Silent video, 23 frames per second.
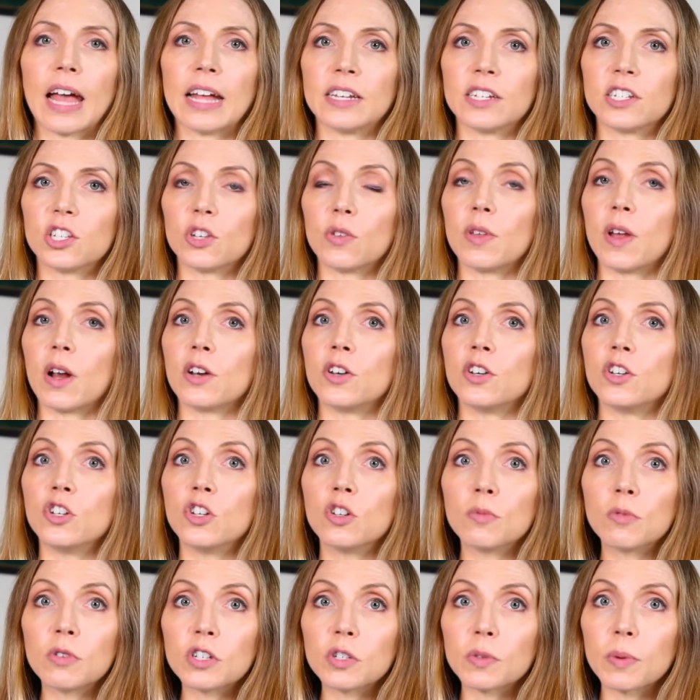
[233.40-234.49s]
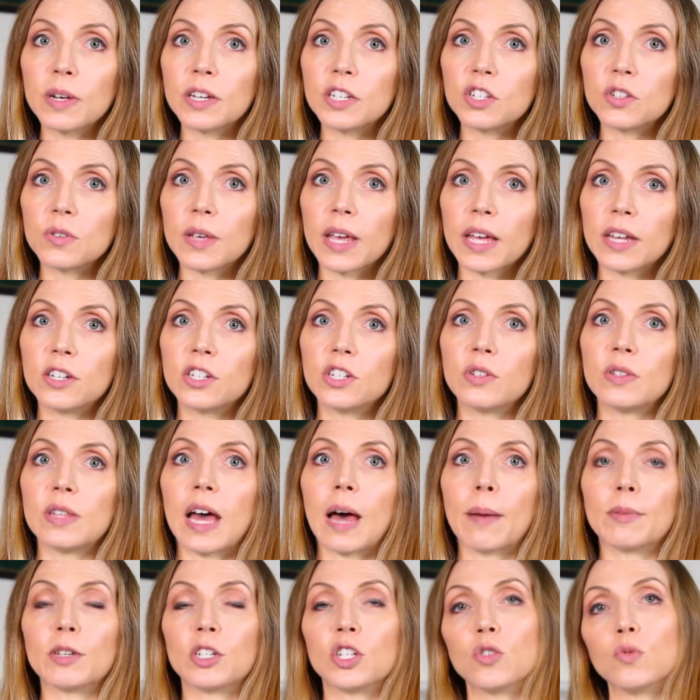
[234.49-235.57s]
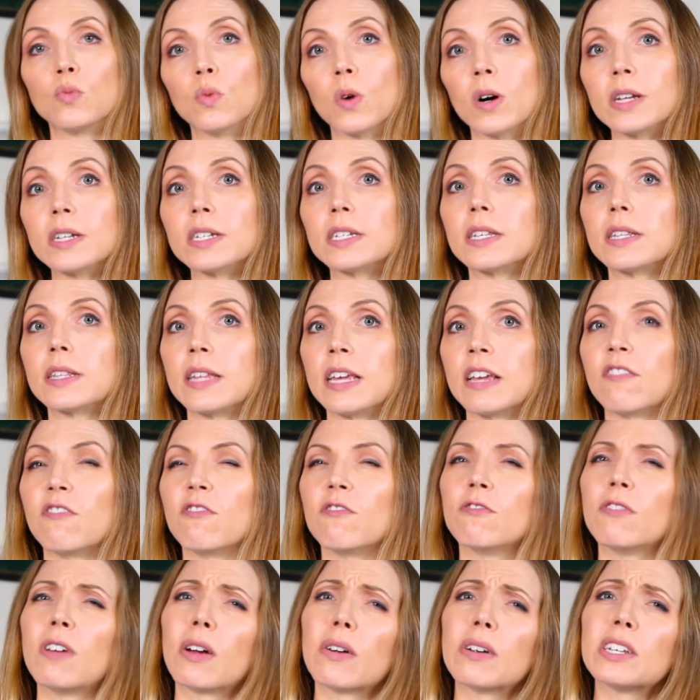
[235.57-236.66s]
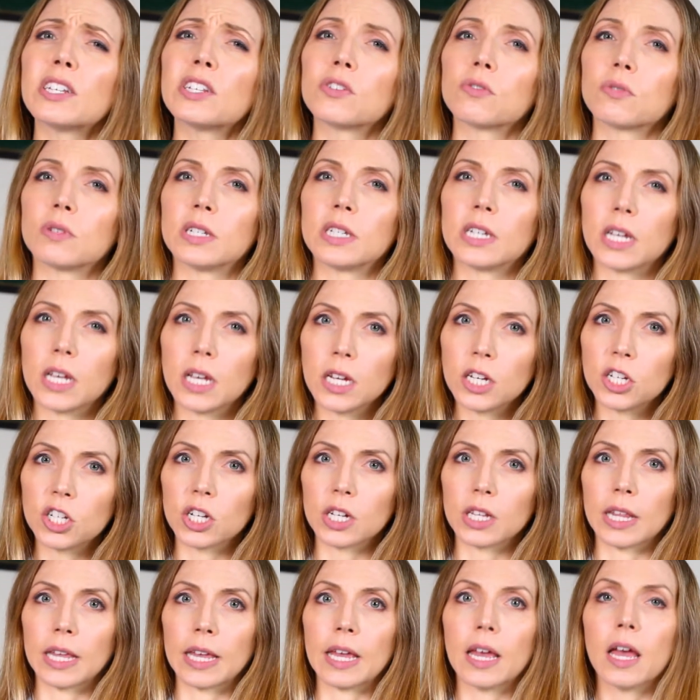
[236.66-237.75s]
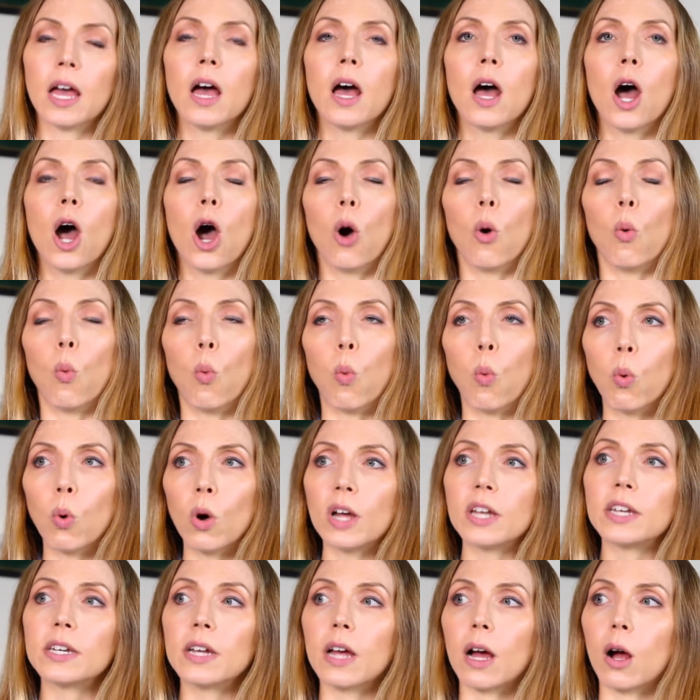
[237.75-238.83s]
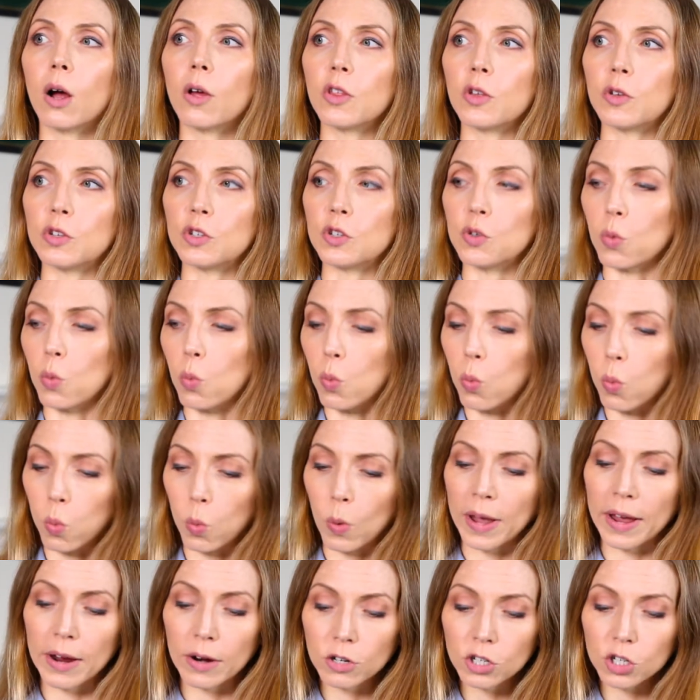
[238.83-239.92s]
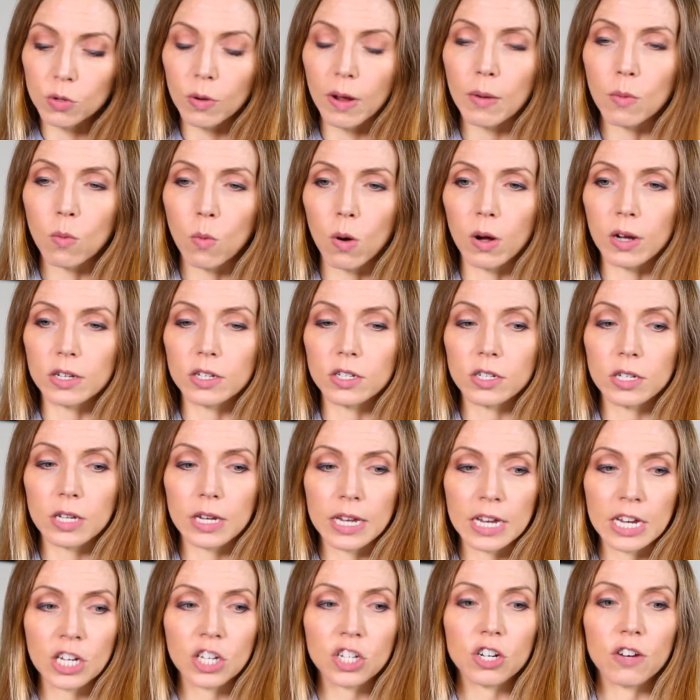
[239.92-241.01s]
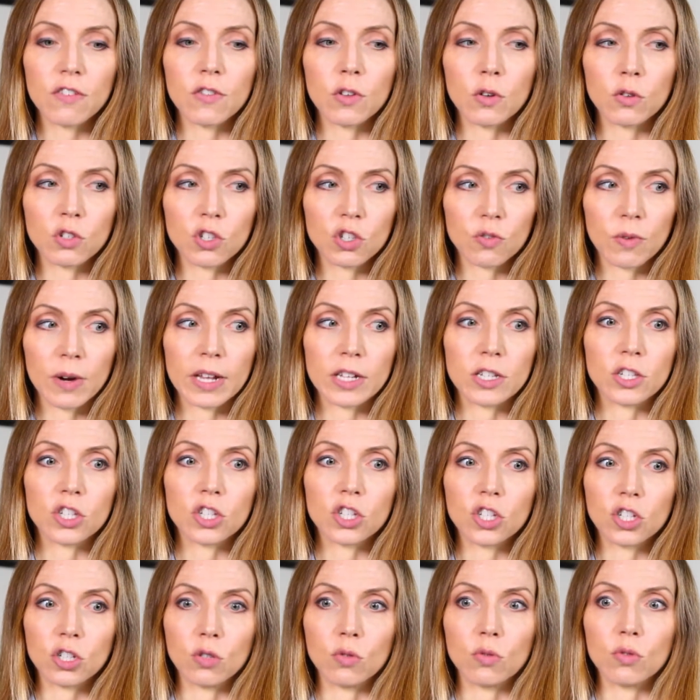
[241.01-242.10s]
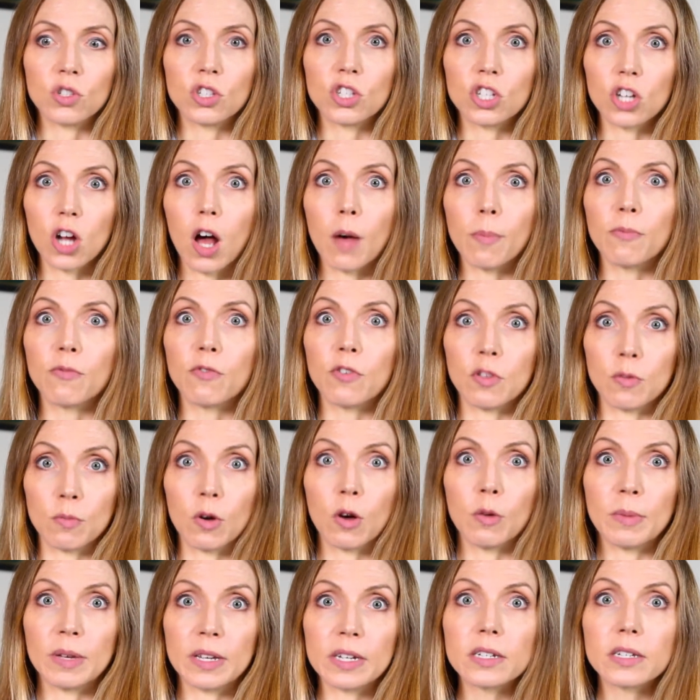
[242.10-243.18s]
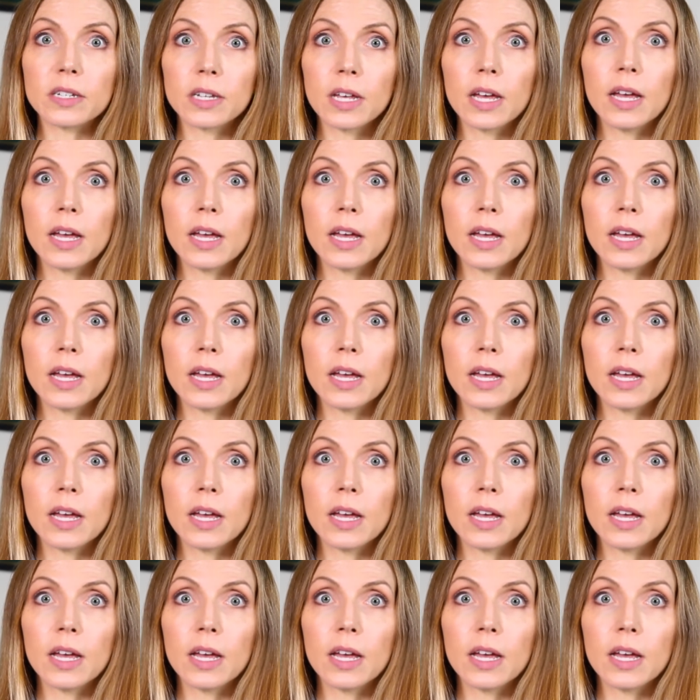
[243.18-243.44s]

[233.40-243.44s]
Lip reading: so there are numerous ways you can do that, but you want to think very strategically. What are those? Where do I want each of those threads to stop for the moment?